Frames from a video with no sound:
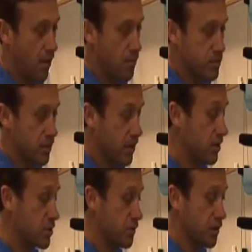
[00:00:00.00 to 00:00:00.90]
and there's a
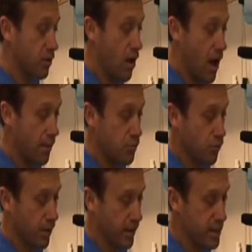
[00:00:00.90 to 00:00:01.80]
spherical Heim
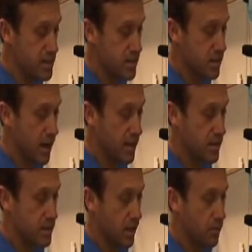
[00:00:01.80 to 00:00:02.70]
joint inside
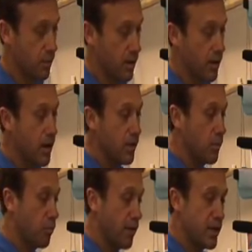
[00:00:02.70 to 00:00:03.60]
this hub bar, the
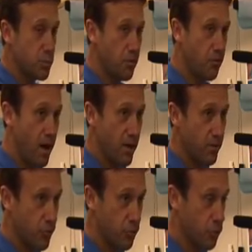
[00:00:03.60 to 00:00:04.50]
blades will find
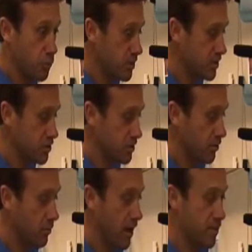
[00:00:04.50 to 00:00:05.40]
their true position
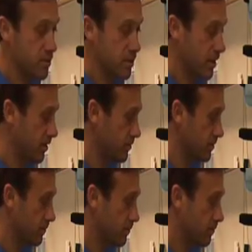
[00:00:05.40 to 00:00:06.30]
by themselves.